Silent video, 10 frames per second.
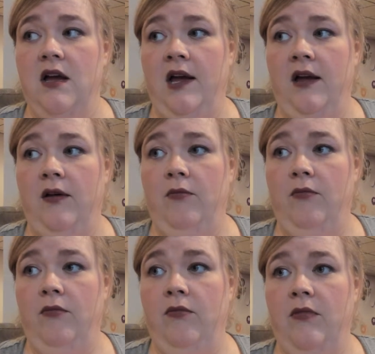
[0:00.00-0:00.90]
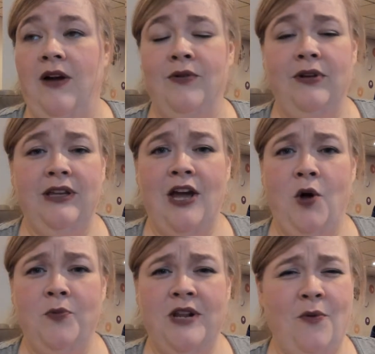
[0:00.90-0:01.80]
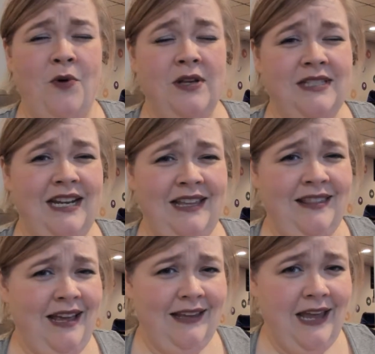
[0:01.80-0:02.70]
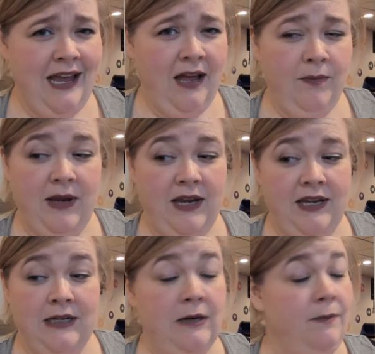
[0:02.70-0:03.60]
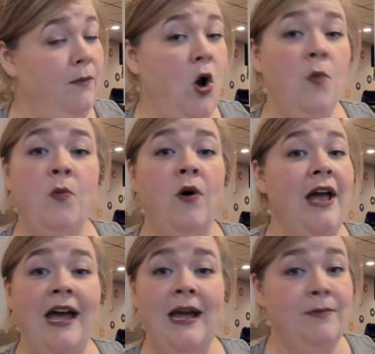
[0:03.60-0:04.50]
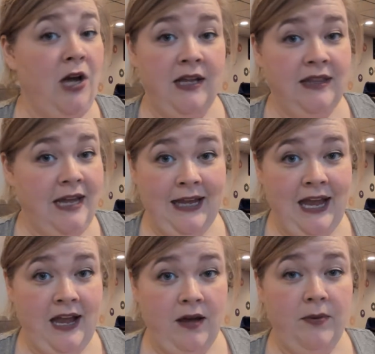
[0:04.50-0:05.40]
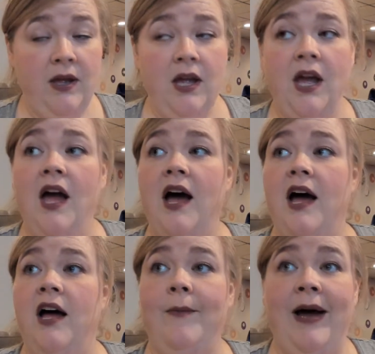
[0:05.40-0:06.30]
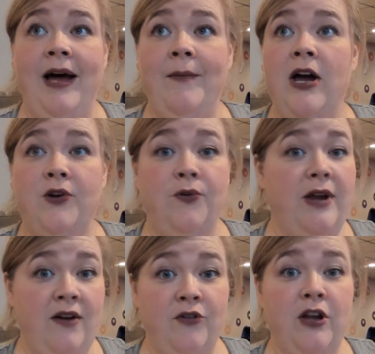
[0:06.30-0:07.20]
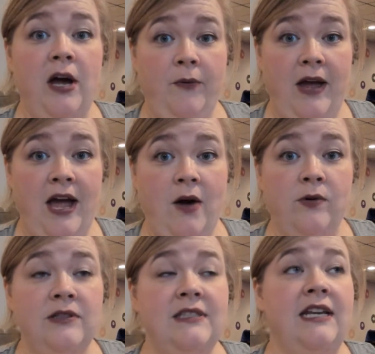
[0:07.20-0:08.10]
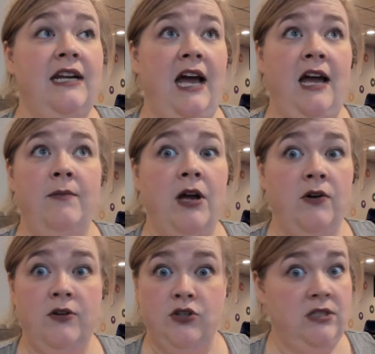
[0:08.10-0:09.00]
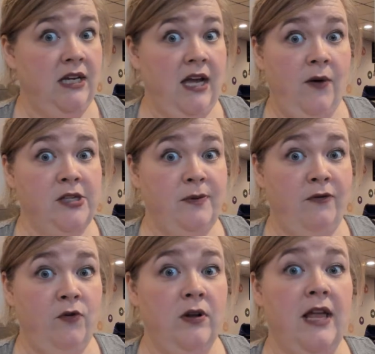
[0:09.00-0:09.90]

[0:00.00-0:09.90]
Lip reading: I really hope that I wasn't in that camp, and oh boy, I am not in that camp. I'm hungry every couple hours, and I'm hungry just like I was before.